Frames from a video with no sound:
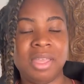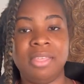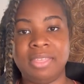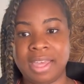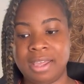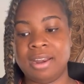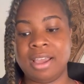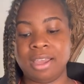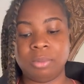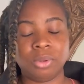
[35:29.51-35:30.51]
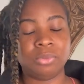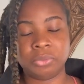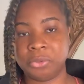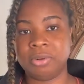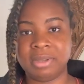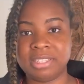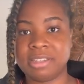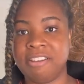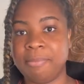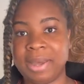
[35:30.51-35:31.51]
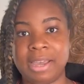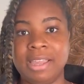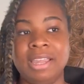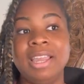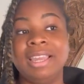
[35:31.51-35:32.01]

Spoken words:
then I will reward myself by